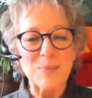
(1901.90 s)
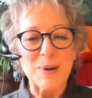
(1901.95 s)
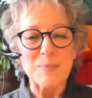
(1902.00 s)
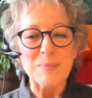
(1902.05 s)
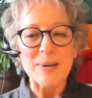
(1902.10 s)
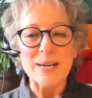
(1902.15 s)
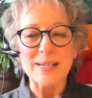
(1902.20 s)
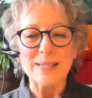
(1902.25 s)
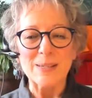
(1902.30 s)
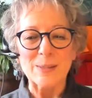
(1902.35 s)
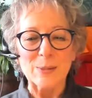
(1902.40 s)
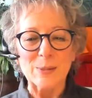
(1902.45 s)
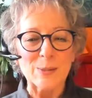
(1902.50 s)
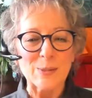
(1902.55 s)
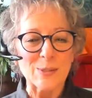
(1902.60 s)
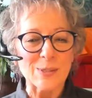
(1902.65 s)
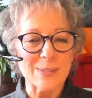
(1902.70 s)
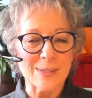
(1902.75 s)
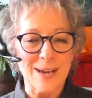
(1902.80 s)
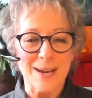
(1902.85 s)
my done. bad
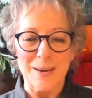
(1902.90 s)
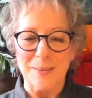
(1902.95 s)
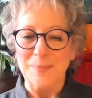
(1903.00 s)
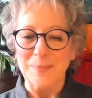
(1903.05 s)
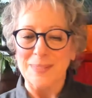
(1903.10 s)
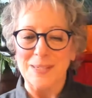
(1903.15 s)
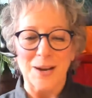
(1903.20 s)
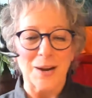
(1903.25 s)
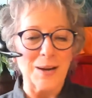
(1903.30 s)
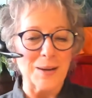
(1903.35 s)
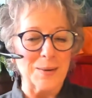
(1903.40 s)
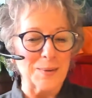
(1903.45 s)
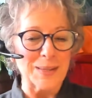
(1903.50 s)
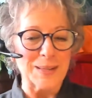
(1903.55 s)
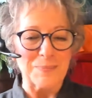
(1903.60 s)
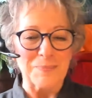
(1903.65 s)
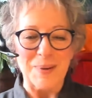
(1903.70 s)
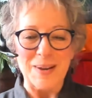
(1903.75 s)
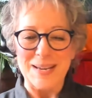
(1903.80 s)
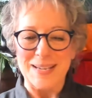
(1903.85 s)
news. I'm done.
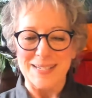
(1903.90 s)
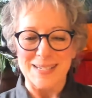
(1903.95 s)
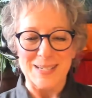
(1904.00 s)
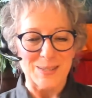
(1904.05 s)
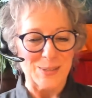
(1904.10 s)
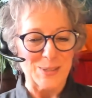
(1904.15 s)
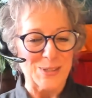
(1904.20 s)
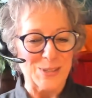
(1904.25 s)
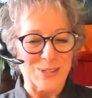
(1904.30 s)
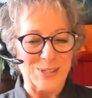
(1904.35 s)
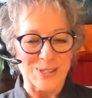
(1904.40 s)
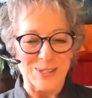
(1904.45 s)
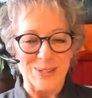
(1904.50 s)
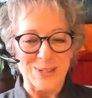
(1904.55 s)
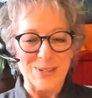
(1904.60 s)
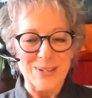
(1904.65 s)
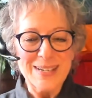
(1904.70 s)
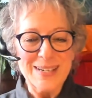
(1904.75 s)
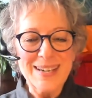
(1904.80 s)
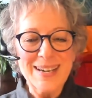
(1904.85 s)
bad news too.
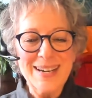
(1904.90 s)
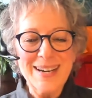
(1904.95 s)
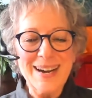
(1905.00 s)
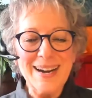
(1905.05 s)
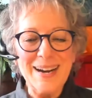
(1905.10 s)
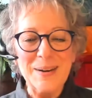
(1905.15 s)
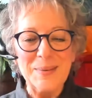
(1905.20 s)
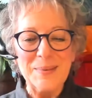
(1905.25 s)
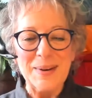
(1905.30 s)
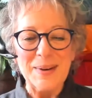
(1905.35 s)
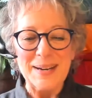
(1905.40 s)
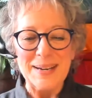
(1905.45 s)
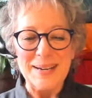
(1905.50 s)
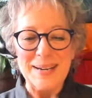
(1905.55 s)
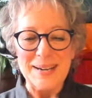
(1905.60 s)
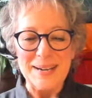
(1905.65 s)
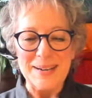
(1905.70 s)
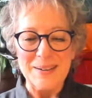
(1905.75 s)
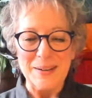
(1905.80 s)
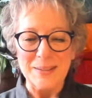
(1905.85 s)
Um, I
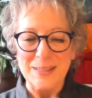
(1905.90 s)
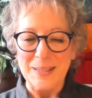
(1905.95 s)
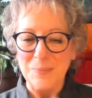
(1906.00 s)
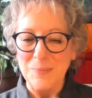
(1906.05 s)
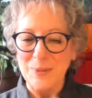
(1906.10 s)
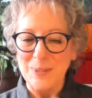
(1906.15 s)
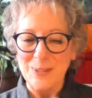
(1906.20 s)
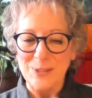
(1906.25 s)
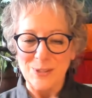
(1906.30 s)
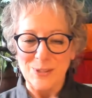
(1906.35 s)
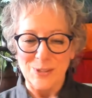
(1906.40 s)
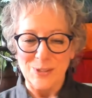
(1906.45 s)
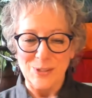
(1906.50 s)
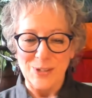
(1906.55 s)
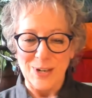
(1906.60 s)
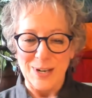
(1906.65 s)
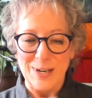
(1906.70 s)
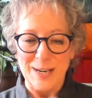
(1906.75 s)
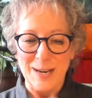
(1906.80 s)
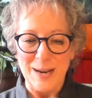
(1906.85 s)
ha- uh, that brings us to
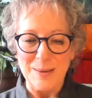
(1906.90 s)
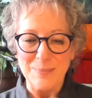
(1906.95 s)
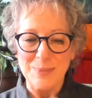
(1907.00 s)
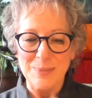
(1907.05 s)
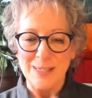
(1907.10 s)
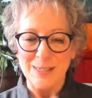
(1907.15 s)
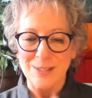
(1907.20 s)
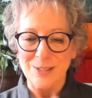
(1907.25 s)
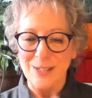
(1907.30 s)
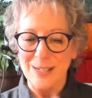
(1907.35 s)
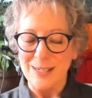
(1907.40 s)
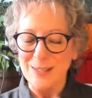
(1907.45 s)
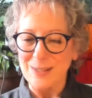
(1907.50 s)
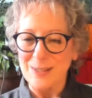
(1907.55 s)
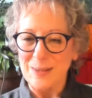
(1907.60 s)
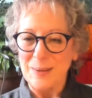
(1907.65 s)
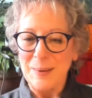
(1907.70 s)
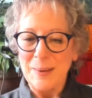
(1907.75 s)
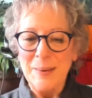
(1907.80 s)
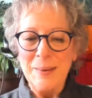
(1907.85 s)
shiny objects. Yes. Yeah.
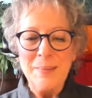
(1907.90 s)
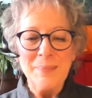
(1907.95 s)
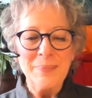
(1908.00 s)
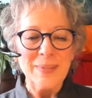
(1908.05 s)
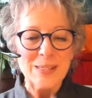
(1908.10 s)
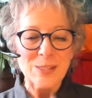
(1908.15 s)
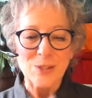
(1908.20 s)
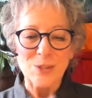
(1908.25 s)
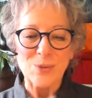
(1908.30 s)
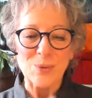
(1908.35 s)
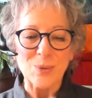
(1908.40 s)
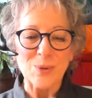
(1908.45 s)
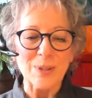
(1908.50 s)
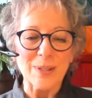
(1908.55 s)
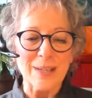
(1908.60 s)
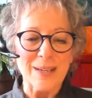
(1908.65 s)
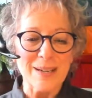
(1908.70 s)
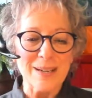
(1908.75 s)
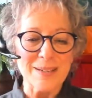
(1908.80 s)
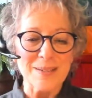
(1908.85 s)
This is really
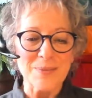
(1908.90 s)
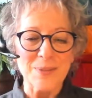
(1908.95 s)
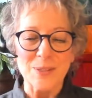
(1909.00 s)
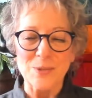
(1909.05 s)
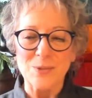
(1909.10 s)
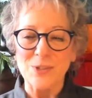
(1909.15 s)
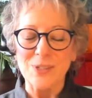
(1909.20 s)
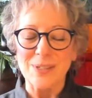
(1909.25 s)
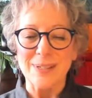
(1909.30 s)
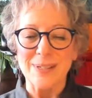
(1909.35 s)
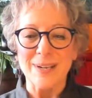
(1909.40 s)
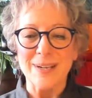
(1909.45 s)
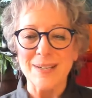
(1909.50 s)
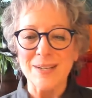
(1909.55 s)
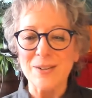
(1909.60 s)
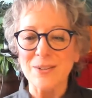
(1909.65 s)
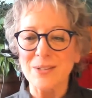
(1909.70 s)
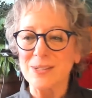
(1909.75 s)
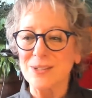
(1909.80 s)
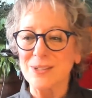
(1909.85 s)
kind of interesting. I
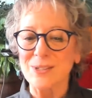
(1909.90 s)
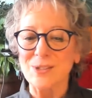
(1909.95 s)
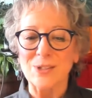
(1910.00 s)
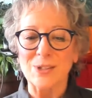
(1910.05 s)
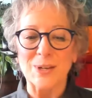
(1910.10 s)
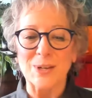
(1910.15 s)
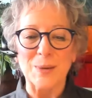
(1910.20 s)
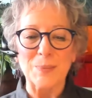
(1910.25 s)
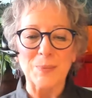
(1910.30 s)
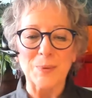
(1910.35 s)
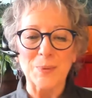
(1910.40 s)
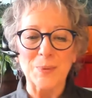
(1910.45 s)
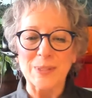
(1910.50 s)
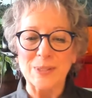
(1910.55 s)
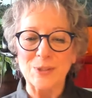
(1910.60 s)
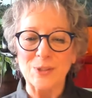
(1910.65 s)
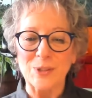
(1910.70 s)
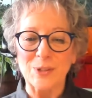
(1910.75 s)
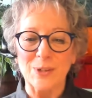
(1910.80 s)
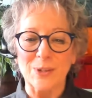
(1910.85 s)
noticed this a couple
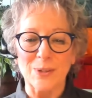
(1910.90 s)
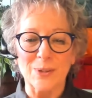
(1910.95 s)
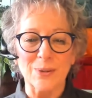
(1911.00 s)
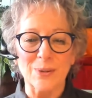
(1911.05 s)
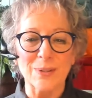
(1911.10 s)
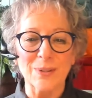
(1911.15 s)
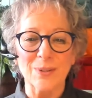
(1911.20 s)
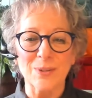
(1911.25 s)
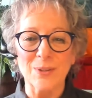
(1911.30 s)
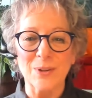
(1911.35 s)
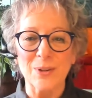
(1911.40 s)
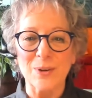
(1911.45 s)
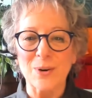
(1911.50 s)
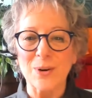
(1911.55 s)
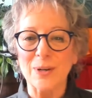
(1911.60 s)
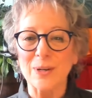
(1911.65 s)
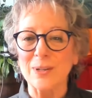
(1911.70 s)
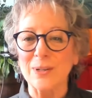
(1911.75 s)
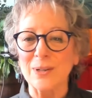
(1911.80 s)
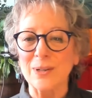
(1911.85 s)
weeks ago. The New
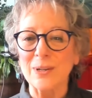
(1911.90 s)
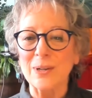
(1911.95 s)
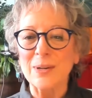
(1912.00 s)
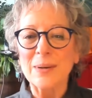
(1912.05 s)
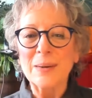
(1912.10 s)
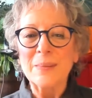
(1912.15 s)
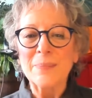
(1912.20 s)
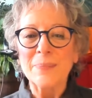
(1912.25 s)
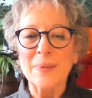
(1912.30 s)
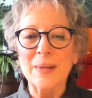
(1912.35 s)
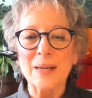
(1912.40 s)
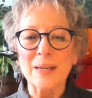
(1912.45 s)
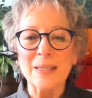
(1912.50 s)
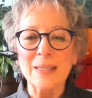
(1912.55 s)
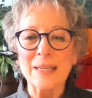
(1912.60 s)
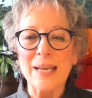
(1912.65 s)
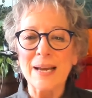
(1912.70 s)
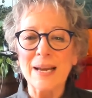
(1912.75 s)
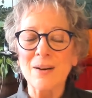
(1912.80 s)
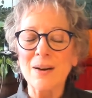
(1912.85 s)
Yorker uh,
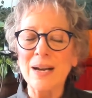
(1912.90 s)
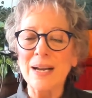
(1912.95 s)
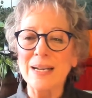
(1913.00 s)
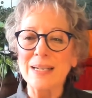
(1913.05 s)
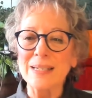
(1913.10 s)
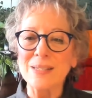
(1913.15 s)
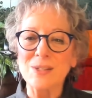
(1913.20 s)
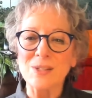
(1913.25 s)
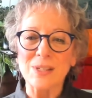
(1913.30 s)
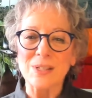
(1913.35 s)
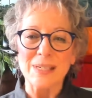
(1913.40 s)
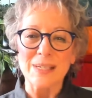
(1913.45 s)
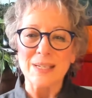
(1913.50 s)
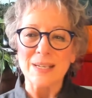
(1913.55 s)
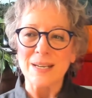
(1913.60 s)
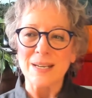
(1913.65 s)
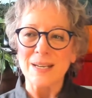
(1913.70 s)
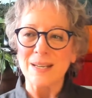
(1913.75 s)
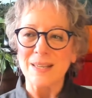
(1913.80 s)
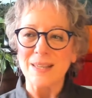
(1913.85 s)
now has
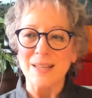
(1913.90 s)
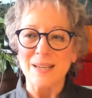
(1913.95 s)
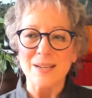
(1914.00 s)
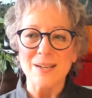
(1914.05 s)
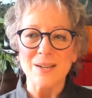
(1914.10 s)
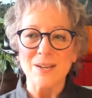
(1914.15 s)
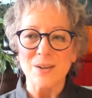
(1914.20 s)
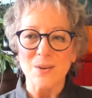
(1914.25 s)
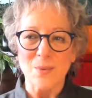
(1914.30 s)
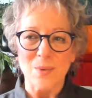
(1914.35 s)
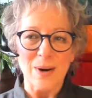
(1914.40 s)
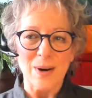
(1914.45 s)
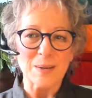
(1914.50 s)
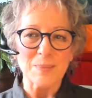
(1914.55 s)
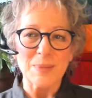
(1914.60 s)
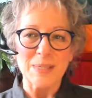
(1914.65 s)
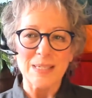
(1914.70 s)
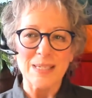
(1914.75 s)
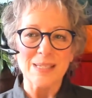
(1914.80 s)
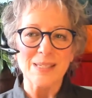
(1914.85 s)
in their
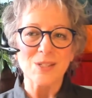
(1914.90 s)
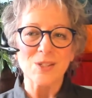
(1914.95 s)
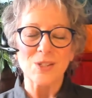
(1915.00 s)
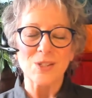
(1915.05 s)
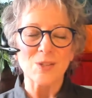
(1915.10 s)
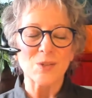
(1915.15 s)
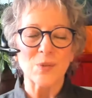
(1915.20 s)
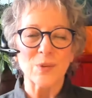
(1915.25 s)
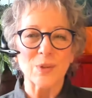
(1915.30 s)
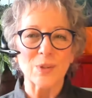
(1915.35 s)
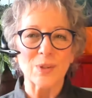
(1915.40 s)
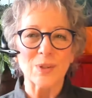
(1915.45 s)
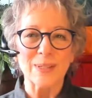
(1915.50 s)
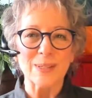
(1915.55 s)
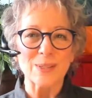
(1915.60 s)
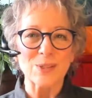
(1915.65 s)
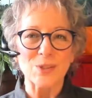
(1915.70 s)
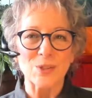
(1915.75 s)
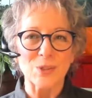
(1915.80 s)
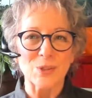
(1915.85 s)
recommendations for
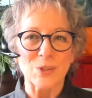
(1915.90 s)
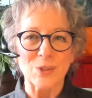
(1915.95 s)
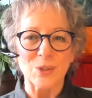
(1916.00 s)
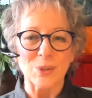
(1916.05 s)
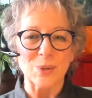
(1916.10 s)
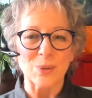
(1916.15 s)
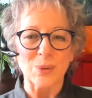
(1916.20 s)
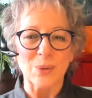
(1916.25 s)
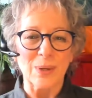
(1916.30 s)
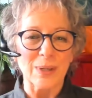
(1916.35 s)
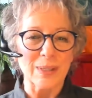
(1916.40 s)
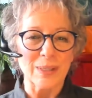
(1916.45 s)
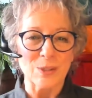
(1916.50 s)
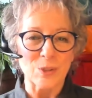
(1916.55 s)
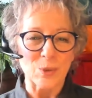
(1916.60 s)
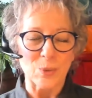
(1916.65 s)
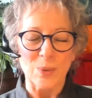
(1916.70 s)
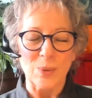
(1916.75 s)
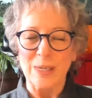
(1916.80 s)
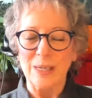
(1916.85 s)
things to do
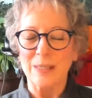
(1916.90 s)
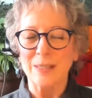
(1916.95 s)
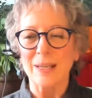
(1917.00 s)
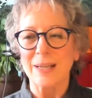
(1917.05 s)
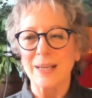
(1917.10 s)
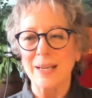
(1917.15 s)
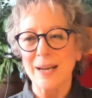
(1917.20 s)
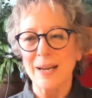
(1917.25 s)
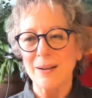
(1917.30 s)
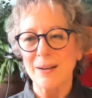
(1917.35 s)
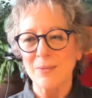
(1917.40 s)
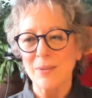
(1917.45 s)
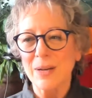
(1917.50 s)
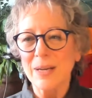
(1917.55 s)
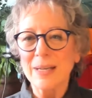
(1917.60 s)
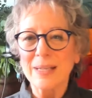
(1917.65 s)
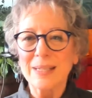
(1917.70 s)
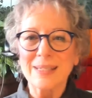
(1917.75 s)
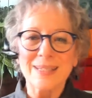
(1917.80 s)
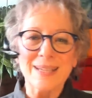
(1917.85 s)
each week, they have
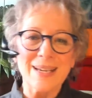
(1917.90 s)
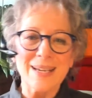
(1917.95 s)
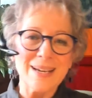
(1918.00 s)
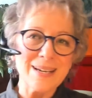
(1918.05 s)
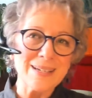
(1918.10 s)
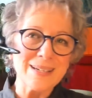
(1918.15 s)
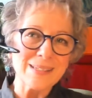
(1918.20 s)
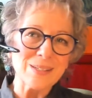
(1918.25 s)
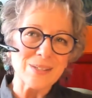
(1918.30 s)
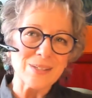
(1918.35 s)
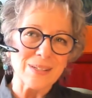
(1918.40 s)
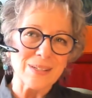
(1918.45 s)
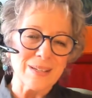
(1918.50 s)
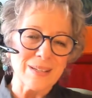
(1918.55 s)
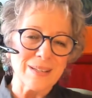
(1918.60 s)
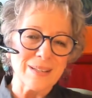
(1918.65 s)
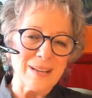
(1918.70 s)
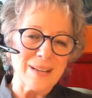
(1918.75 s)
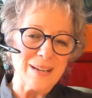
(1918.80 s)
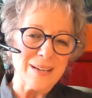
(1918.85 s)
dance and,
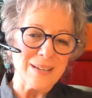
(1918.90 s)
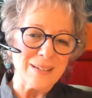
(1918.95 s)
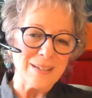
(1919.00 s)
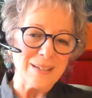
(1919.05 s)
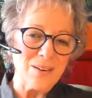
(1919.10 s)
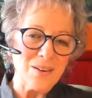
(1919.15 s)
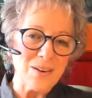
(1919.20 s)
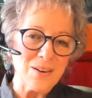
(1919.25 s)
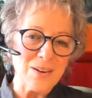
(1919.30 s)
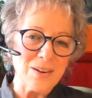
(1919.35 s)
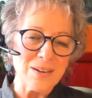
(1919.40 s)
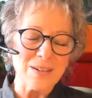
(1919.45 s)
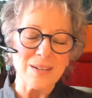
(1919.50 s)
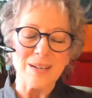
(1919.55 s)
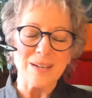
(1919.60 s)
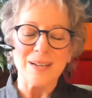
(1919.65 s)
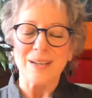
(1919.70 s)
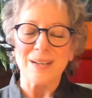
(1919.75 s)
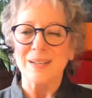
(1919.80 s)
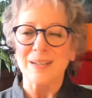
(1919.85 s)
and art
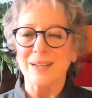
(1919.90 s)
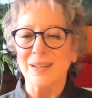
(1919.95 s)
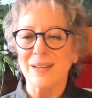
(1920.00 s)
and